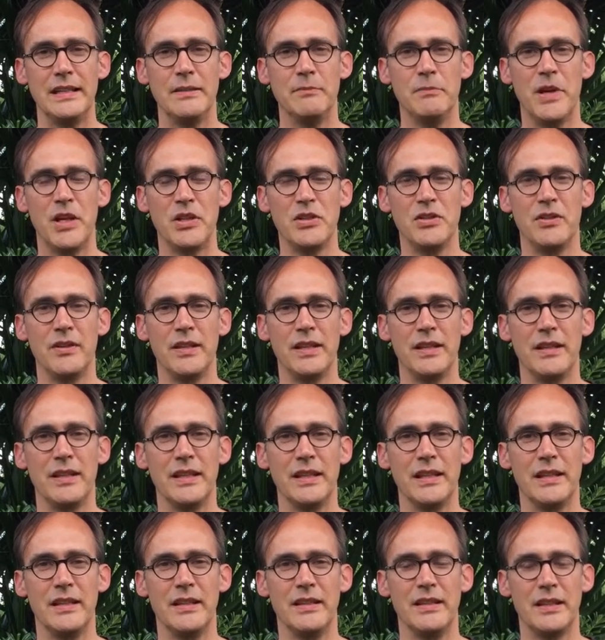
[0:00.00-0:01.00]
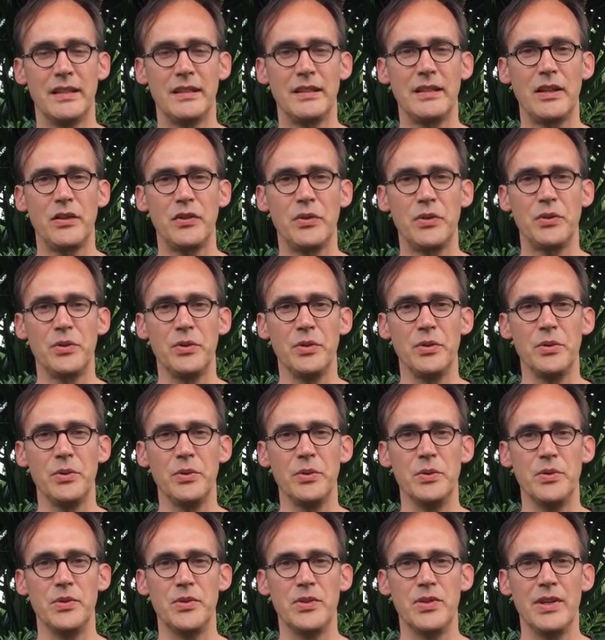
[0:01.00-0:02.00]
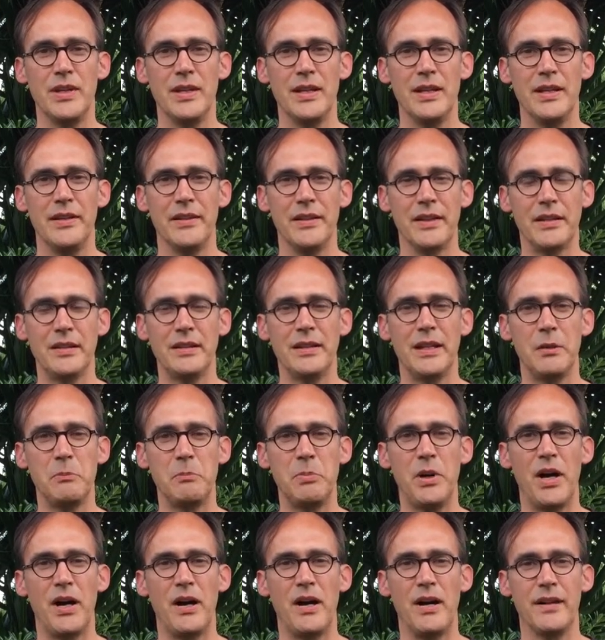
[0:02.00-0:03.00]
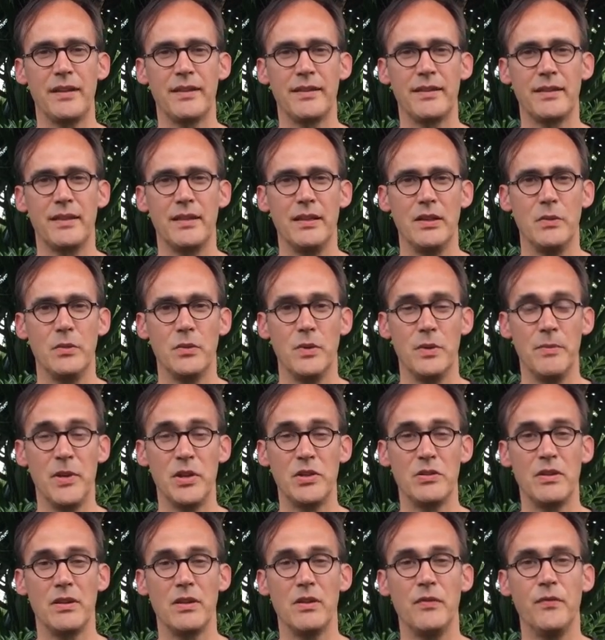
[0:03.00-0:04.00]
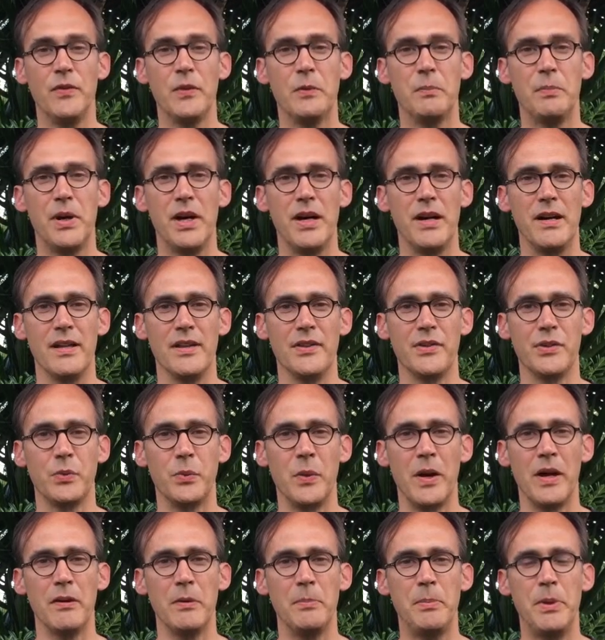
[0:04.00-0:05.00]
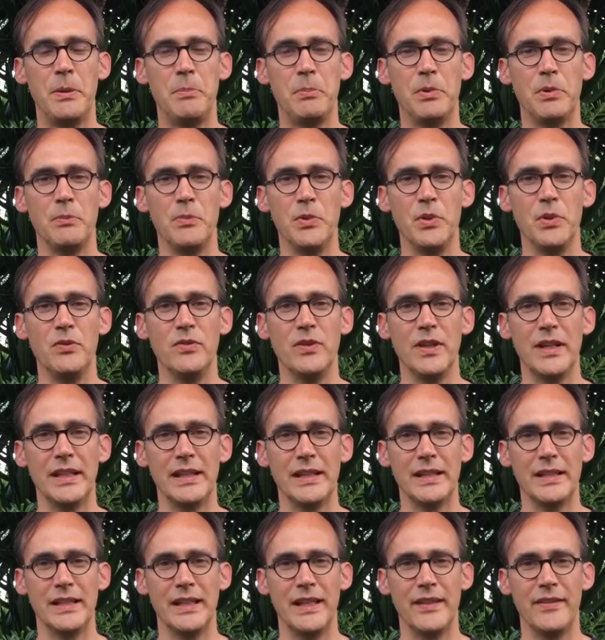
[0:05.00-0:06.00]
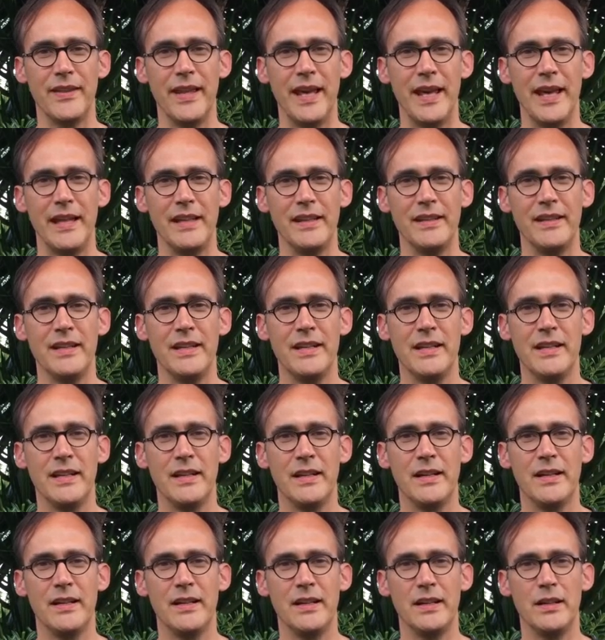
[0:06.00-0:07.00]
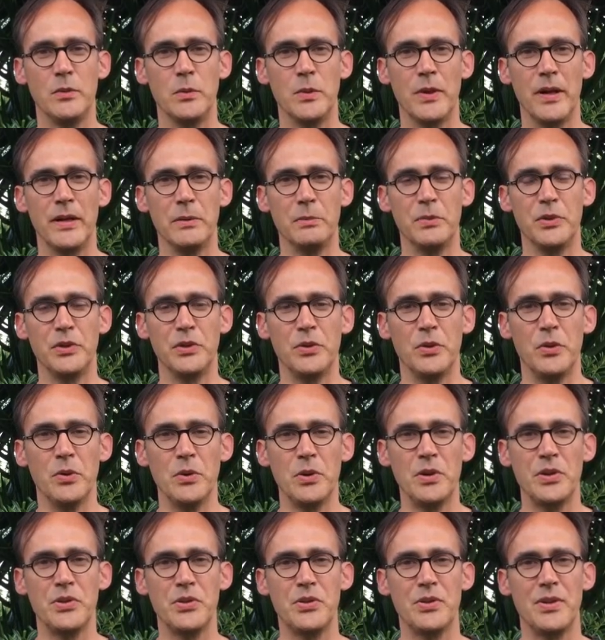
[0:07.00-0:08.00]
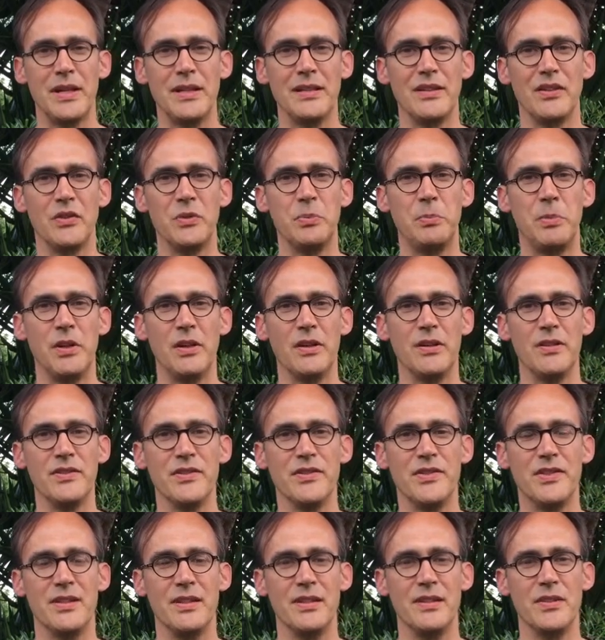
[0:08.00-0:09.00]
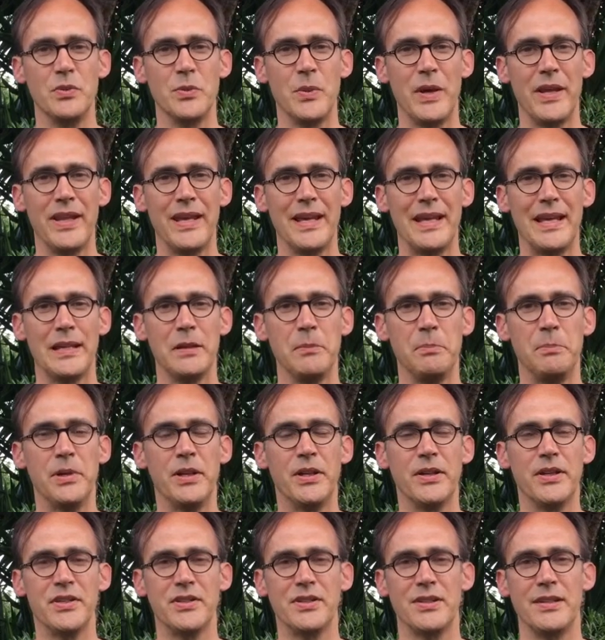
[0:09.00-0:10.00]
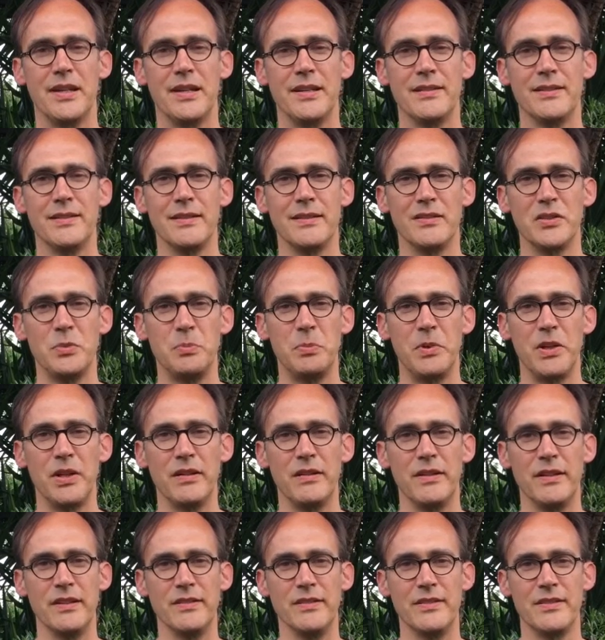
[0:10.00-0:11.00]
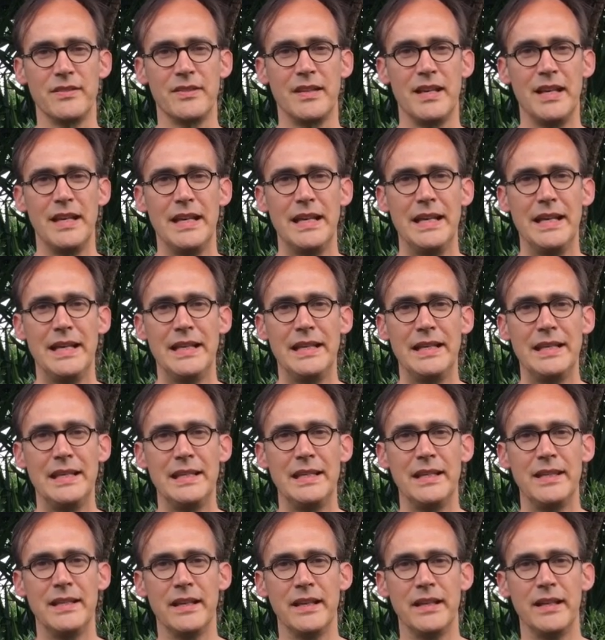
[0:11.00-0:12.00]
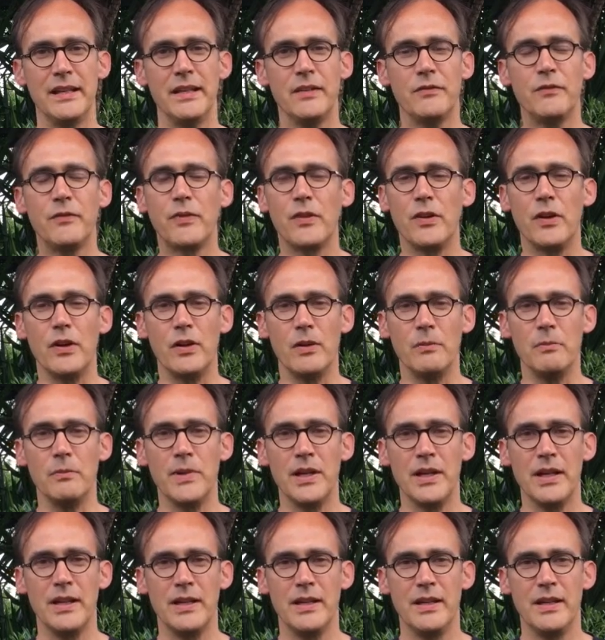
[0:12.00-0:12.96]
measuring the click-throughs, the click path, we're measuring the footpaths. Where are people moving? And then we're able to orchestrate experiences where they get a personalized experience, either from